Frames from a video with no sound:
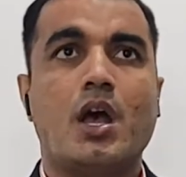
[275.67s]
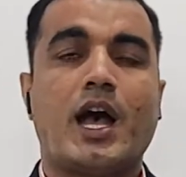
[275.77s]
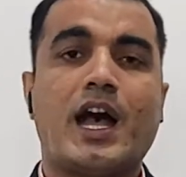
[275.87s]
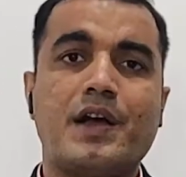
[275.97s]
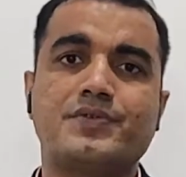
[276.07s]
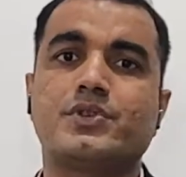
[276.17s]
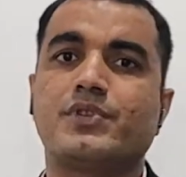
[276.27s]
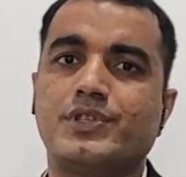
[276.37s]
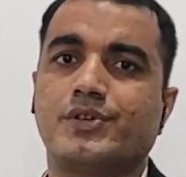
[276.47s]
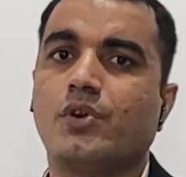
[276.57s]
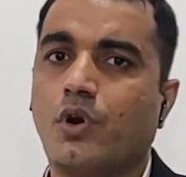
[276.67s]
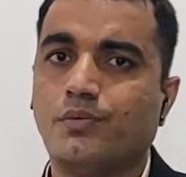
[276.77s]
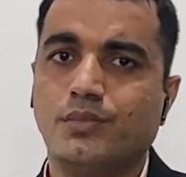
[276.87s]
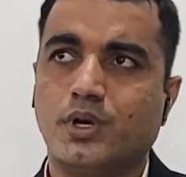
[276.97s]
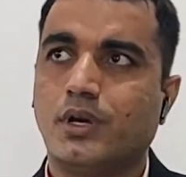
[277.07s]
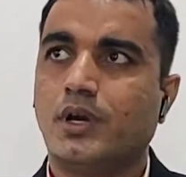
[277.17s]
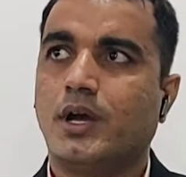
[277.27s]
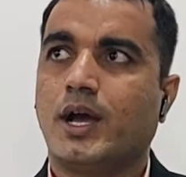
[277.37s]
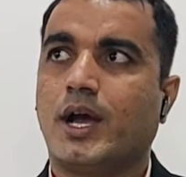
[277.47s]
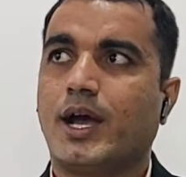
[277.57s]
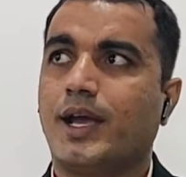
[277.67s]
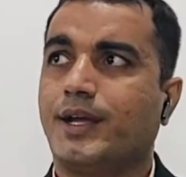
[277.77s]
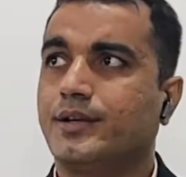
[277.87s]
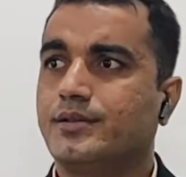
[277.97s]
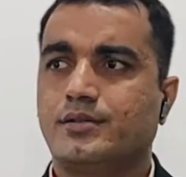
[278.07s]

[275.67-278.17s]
After reaching home, I